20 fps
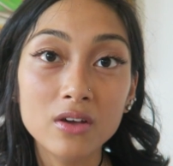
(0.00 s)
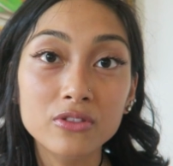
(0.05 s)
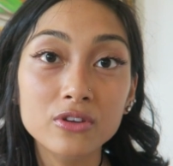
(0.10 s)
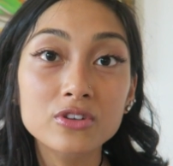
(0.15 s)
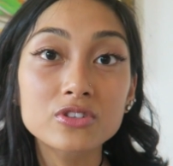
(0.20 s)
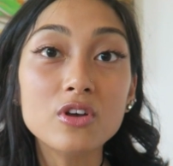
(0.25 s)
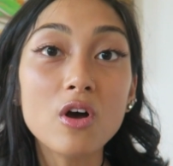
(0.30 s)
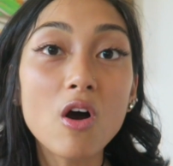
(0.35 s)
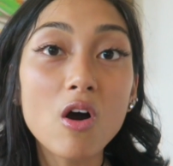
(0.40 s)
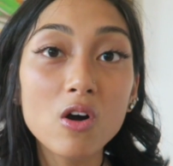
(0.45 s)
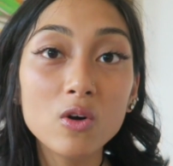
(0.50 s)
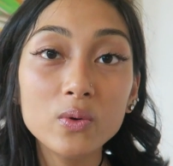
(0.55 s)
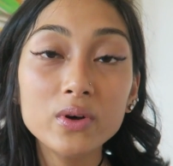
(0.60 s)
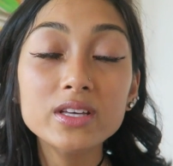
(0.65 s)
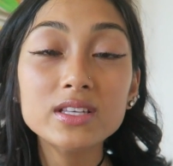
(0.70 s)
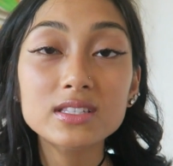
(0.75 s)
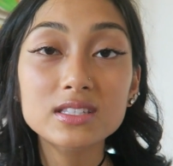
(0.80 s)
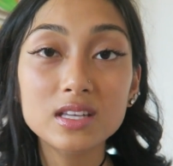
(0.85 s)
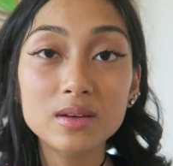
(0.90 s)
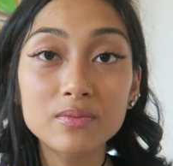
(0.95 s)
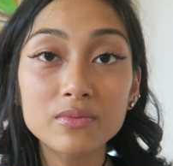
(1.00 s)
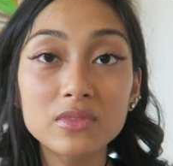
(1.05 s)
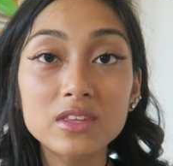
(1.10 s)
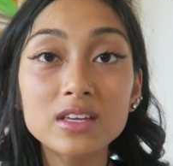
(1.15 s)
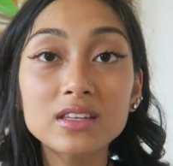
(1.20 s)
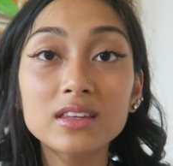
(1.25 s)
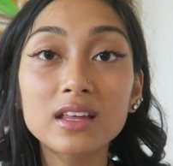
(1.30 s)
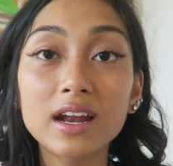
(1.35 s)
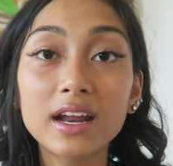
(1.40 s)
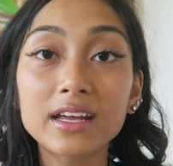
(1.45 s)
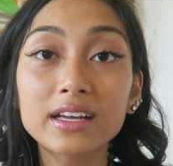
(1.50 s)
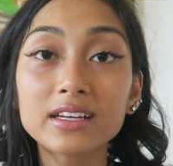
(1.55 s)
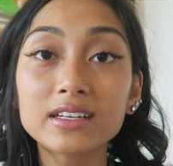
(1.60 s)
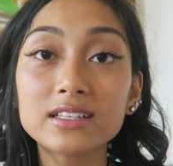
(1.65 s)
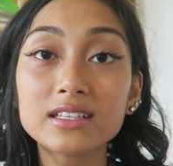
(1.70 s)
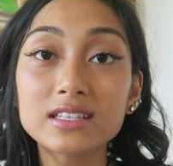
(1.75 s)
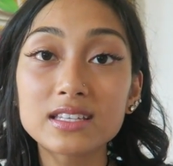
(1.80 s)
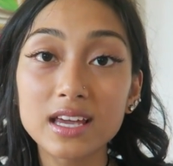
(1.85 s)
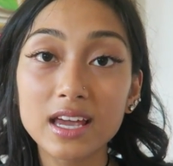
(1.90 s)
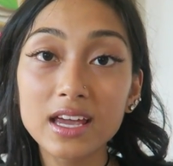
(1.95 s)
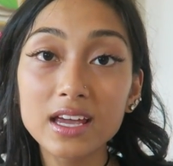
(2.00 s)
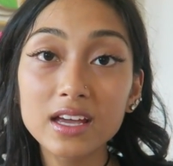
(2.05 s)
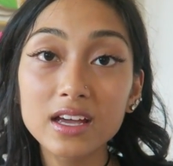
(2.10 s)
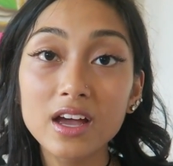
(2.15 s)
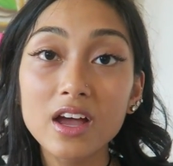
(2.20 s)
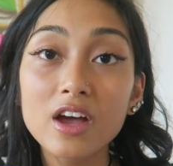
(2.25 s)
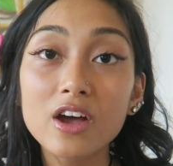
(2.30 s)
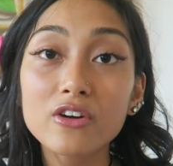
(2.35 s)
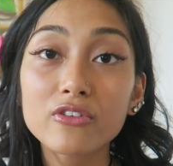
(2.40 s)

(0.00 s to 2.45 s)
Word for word: There's always something that I could take